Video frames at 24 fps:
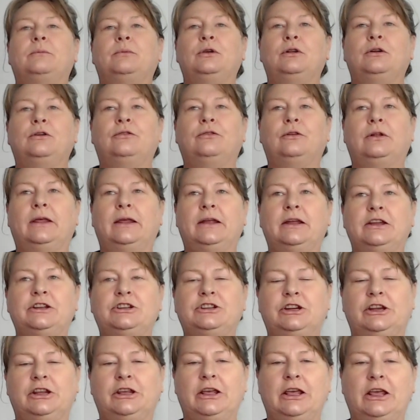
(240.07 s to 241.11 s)
beautiful
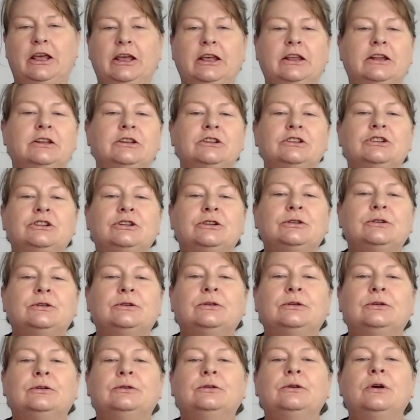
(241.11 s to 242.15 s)
energy
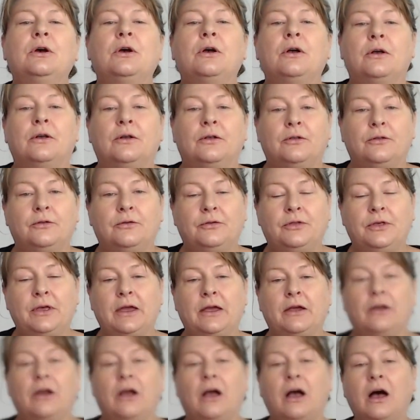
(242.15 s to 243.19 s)
into
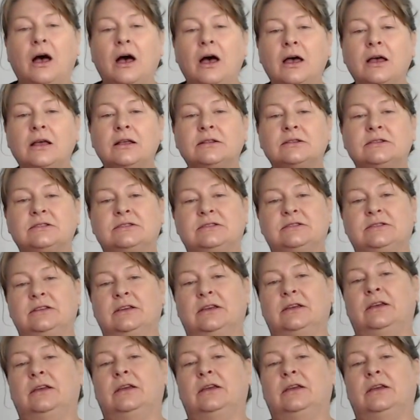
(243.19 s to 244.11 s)
their hearts,